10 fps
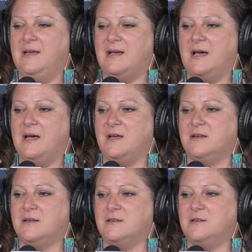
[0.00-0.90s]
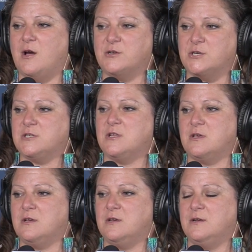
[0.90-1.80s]
not just
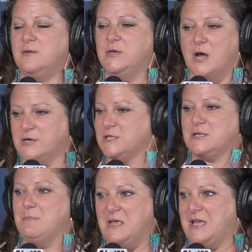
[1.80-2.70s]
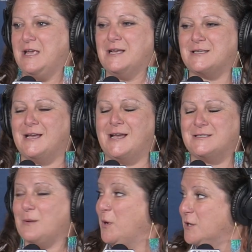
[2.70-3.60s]
to me as
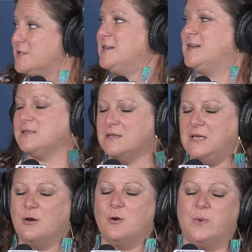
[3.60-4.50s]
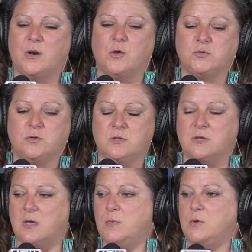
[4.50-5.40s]
a person, as a leader, but also to the
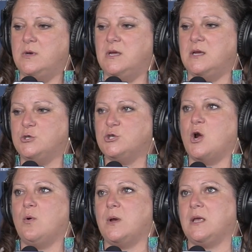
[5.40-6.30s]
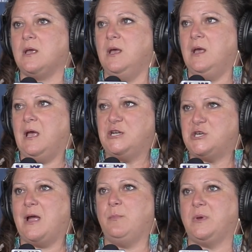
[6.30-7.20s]
community, and showing and
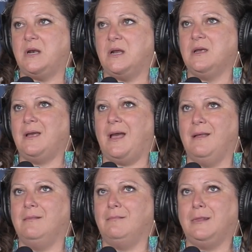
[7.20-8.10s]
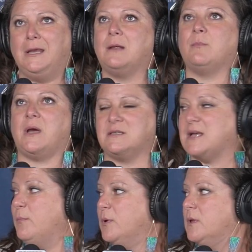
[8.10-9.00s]
championing and leading by
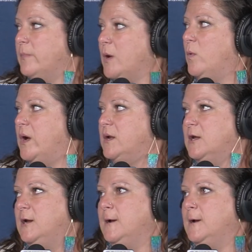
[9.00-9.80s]
example about what